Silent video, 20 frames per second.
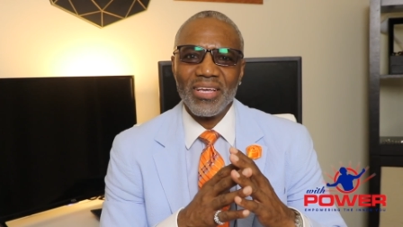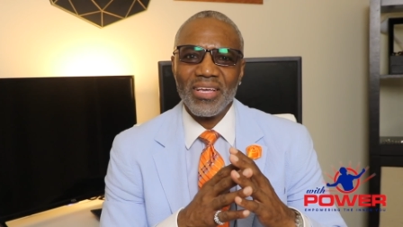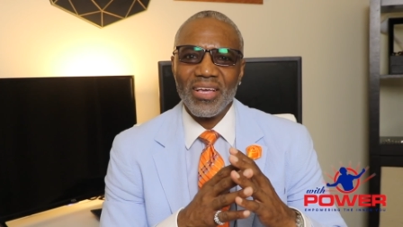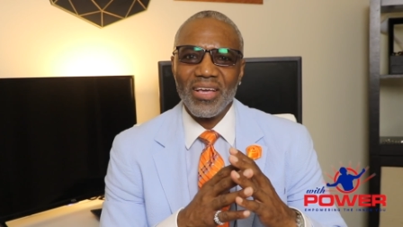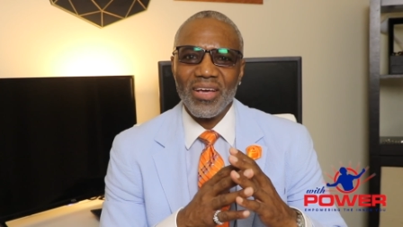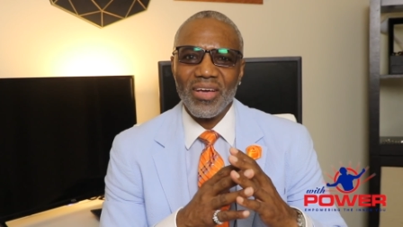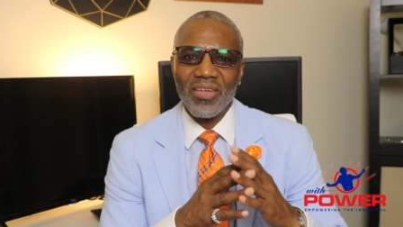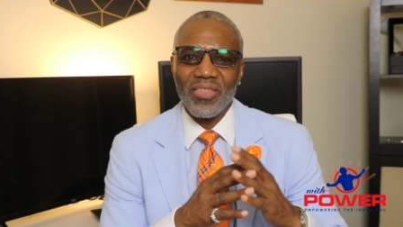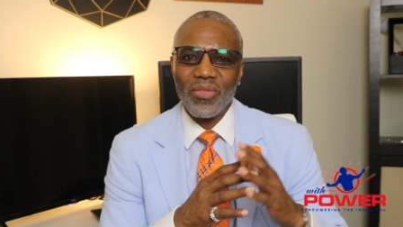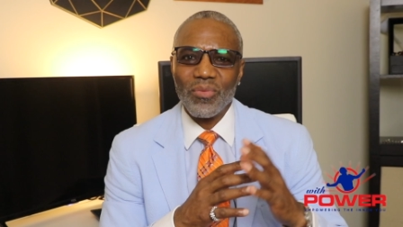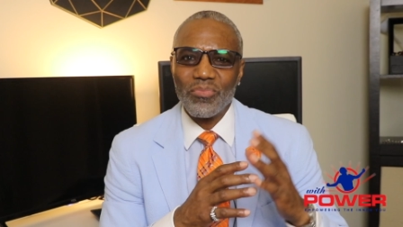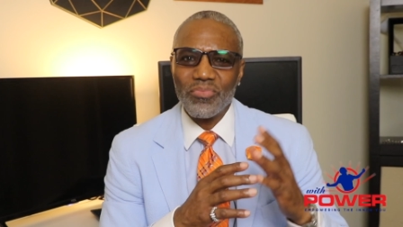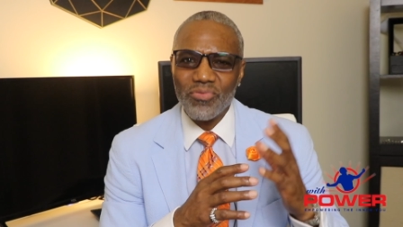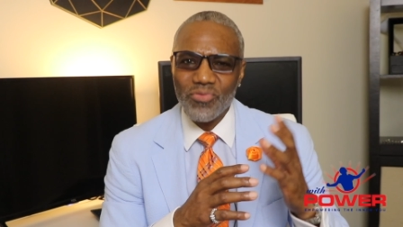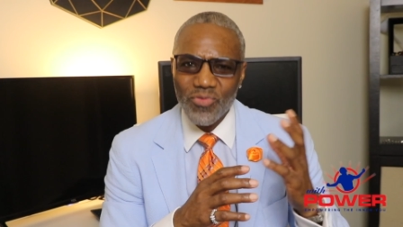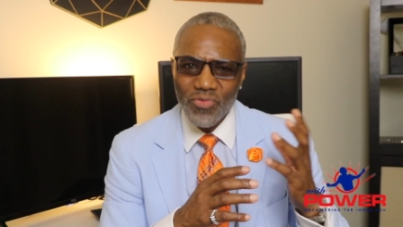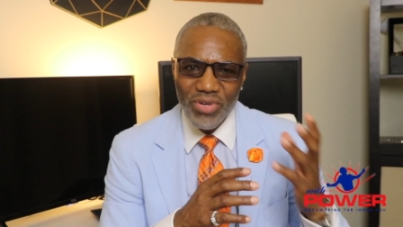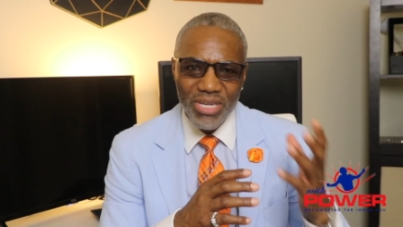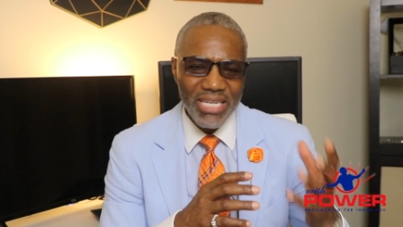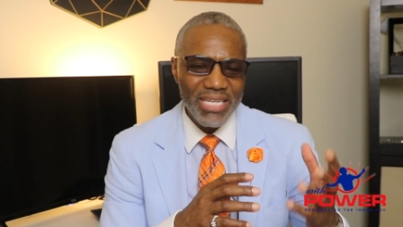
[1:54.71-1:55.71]
uh, the
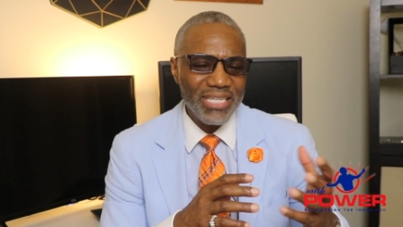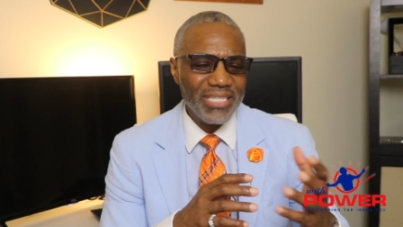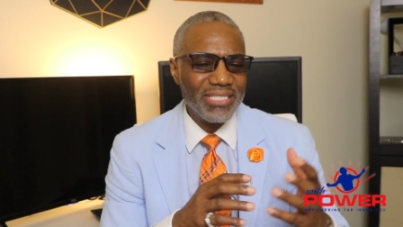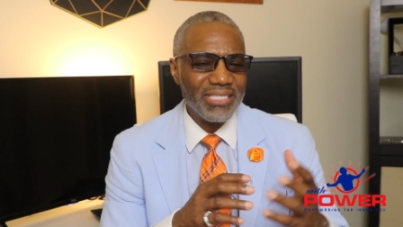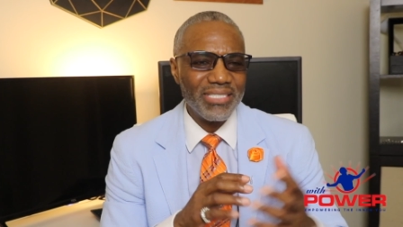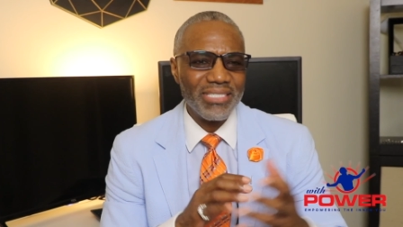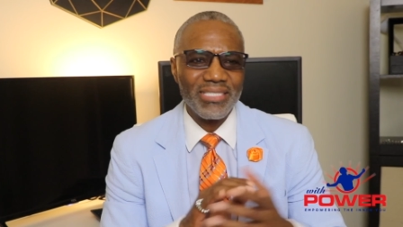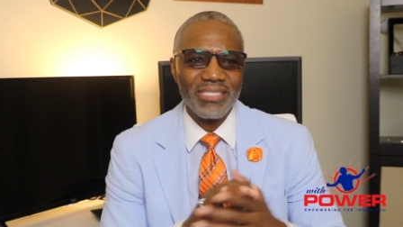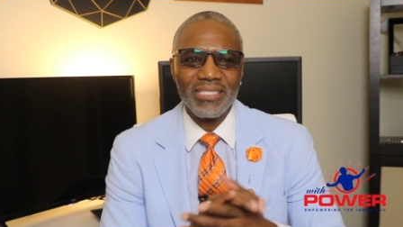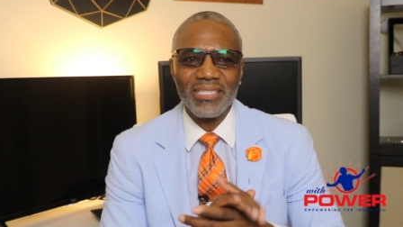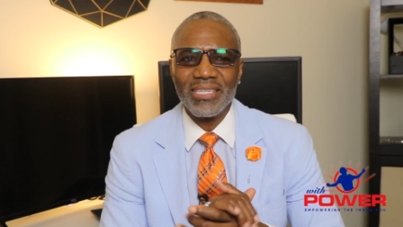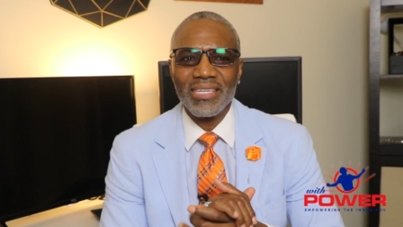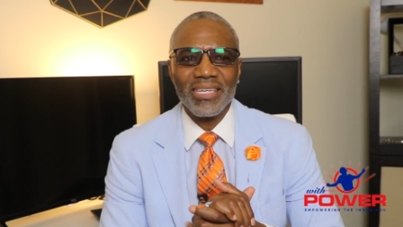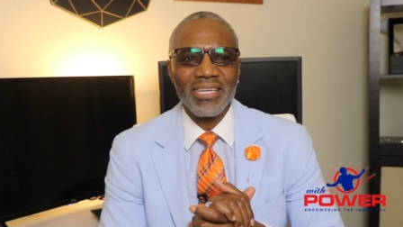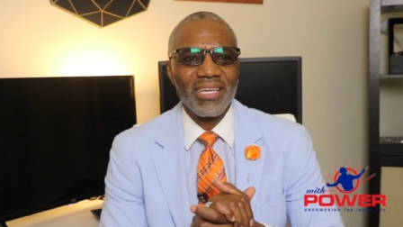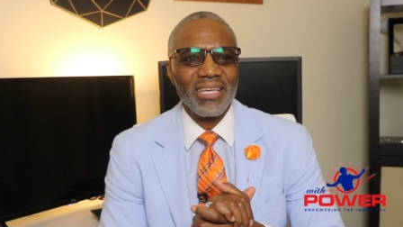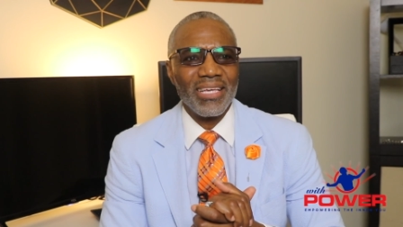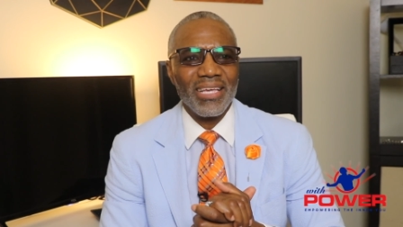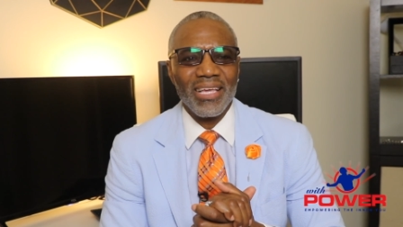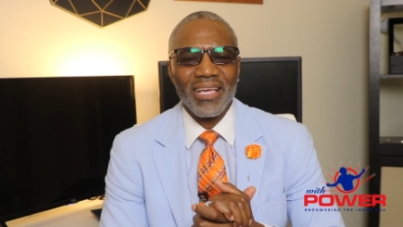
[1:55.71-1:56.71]
priest,
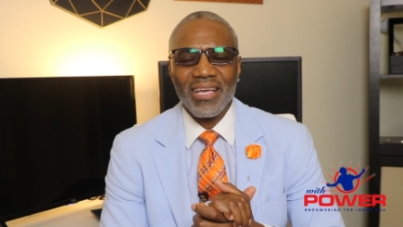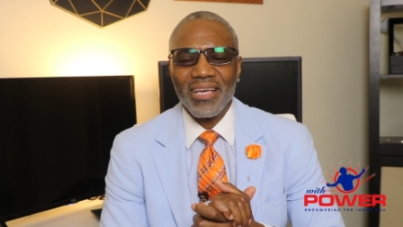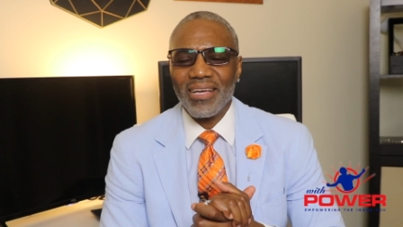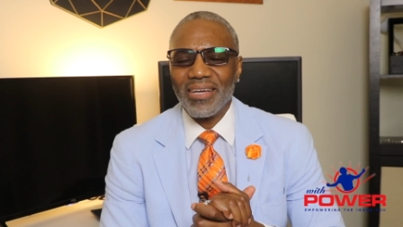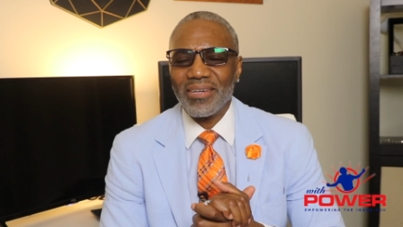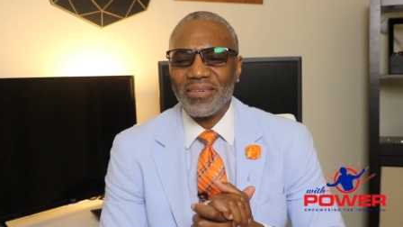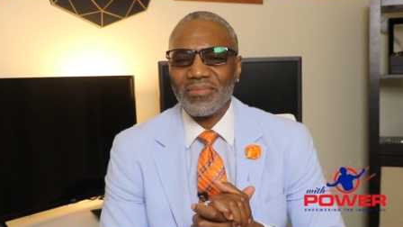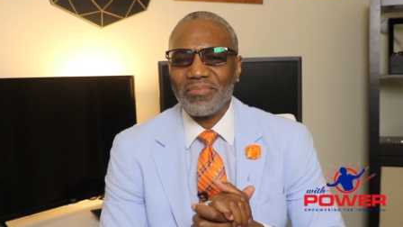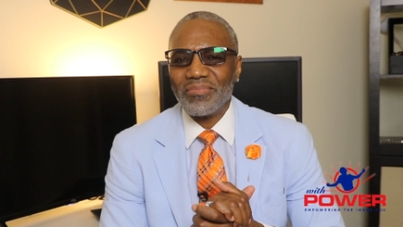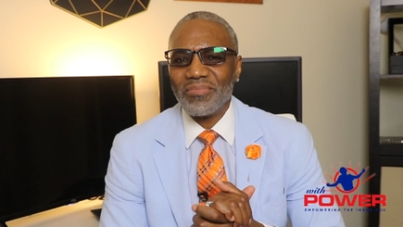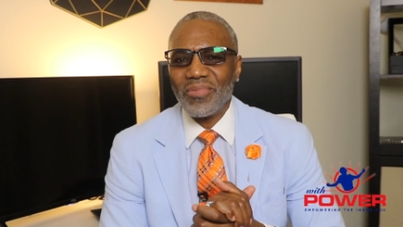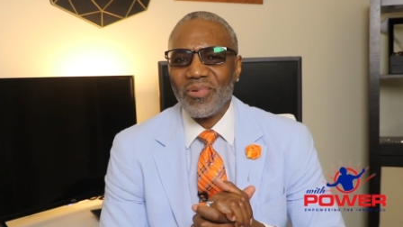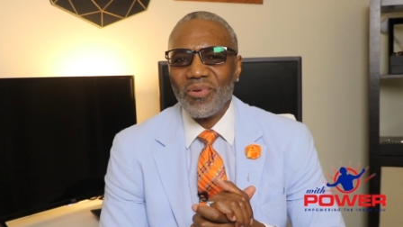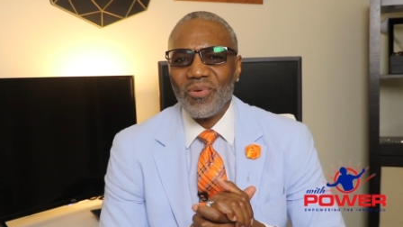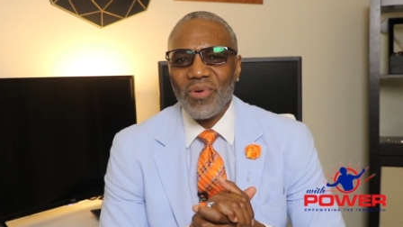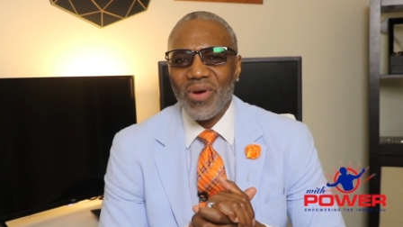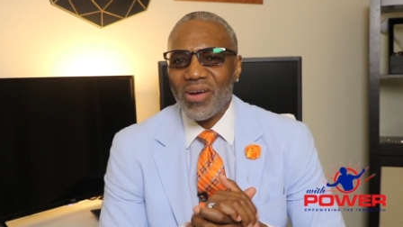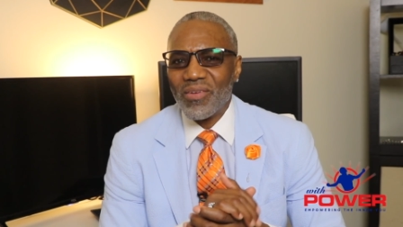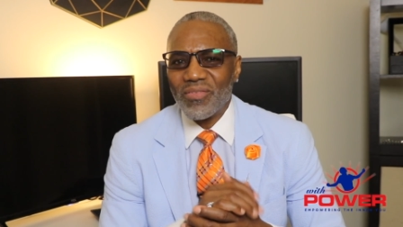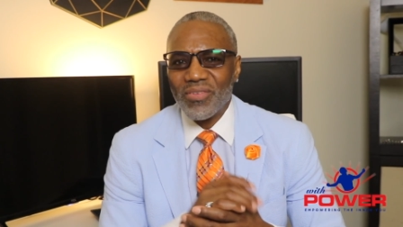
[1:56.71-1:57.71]
um,
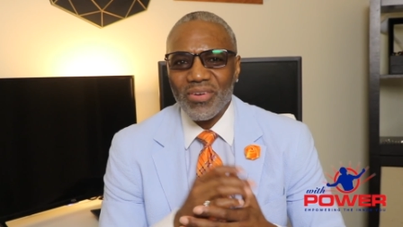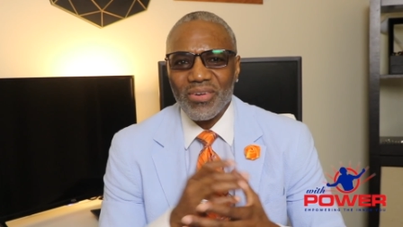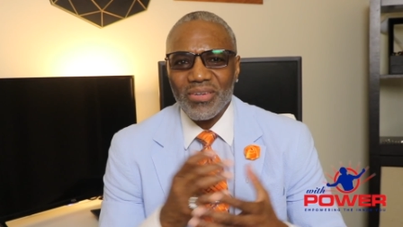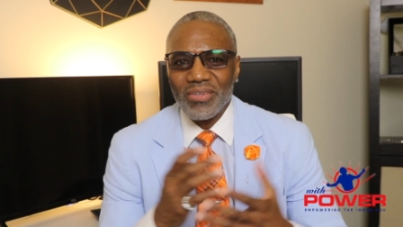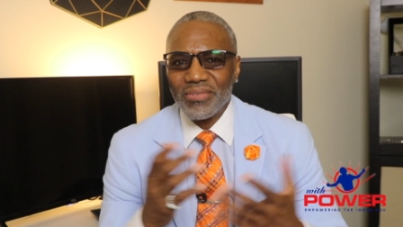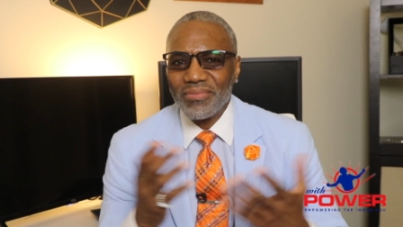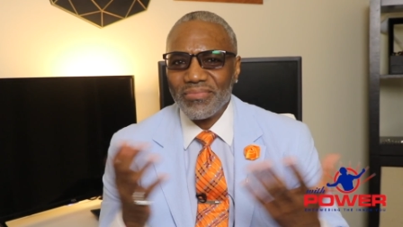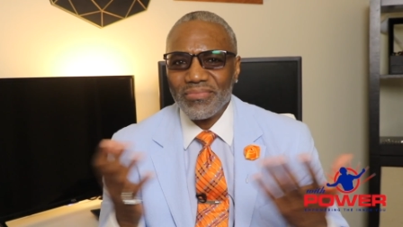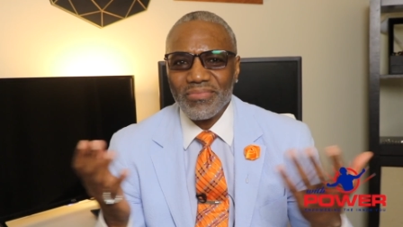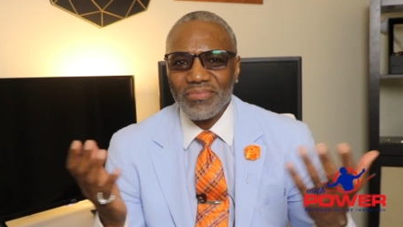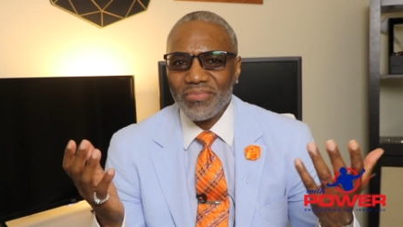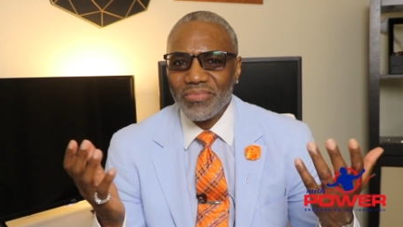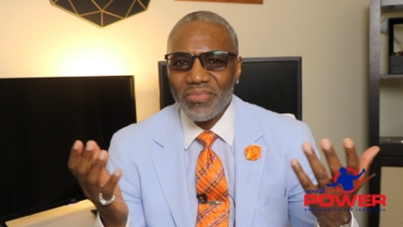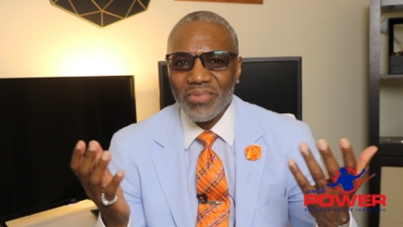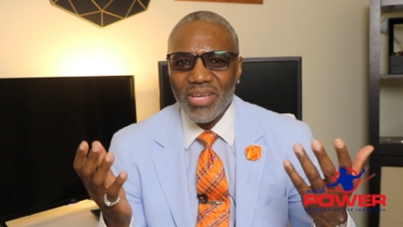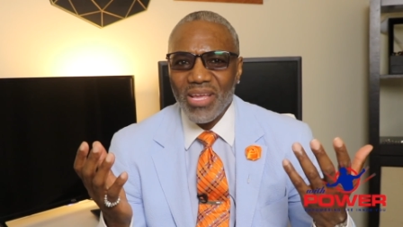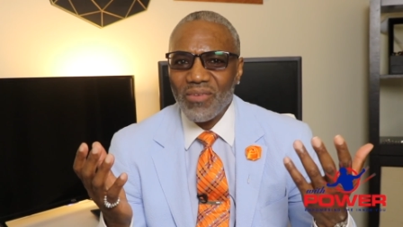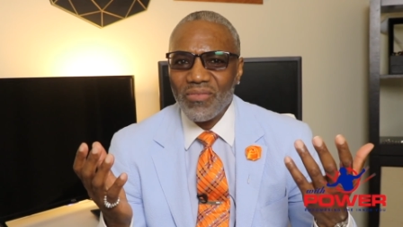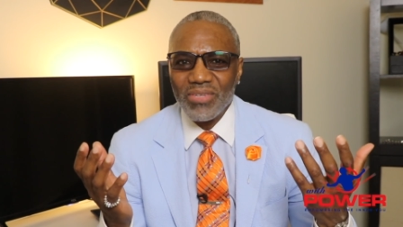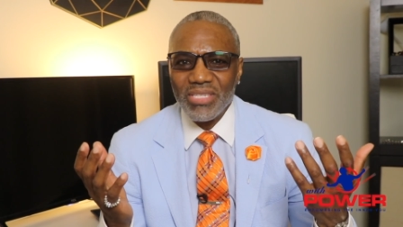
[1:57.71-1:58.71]
whoever,
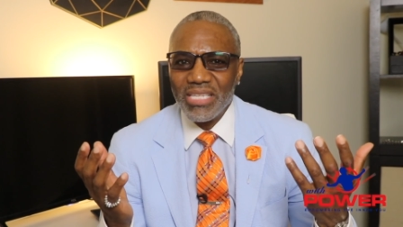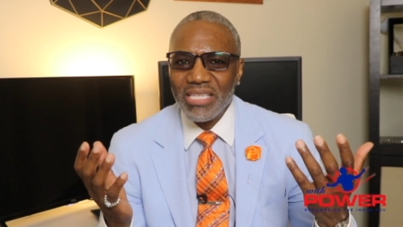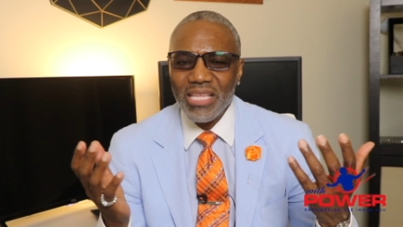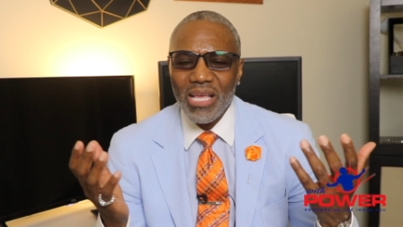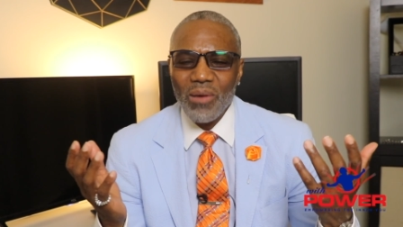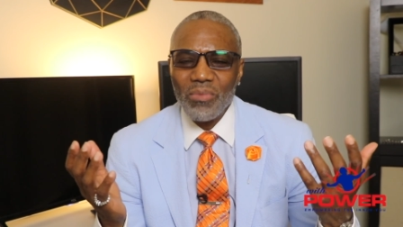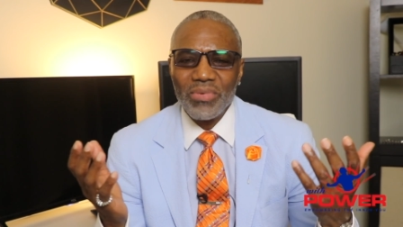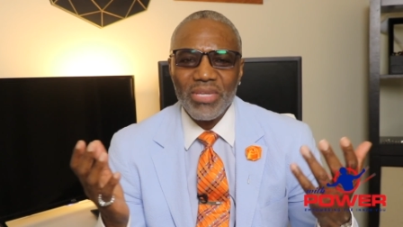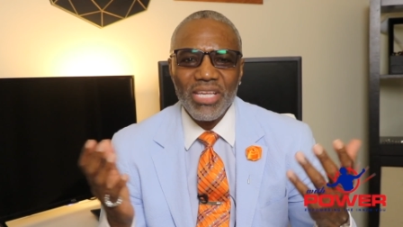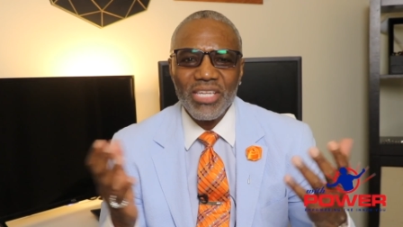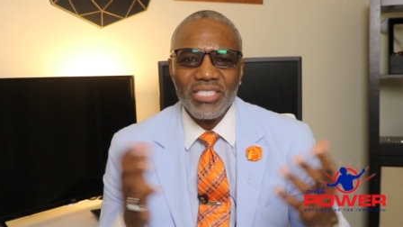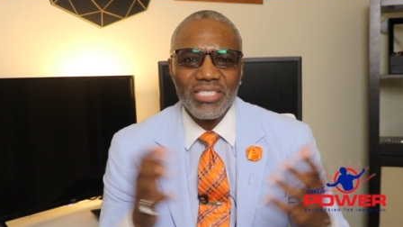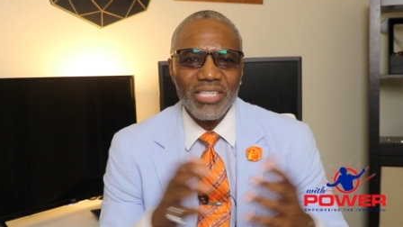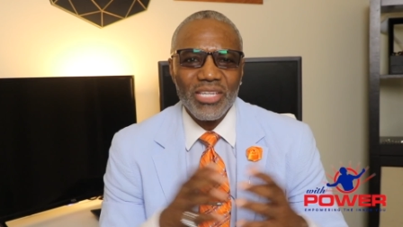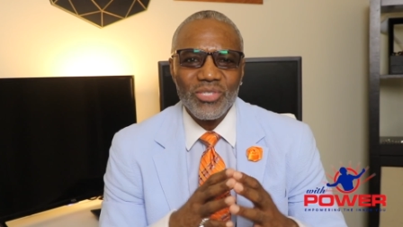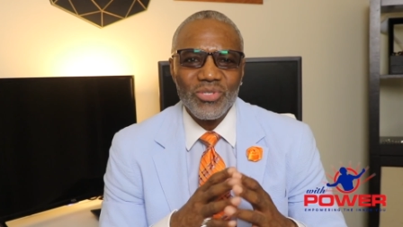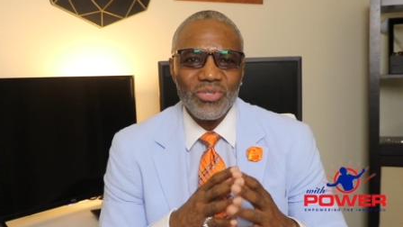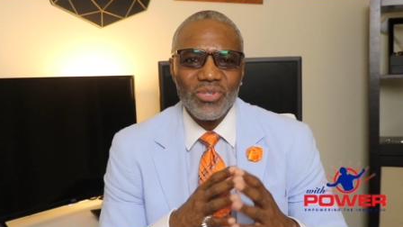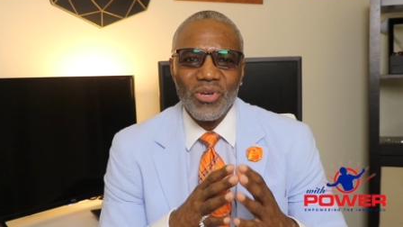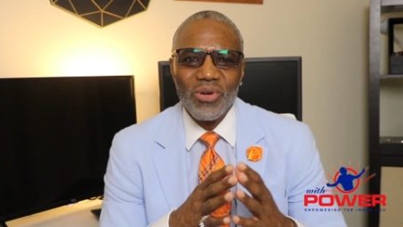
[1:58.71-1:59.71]
whatever denomination
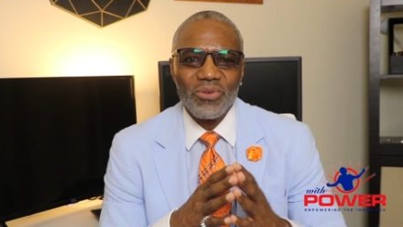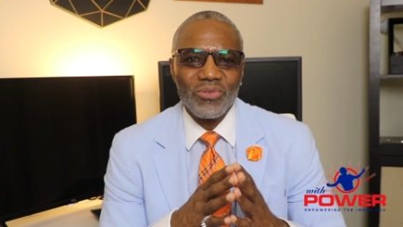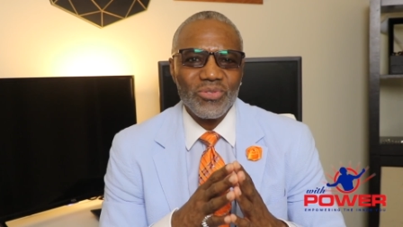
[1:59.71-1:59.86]
that you go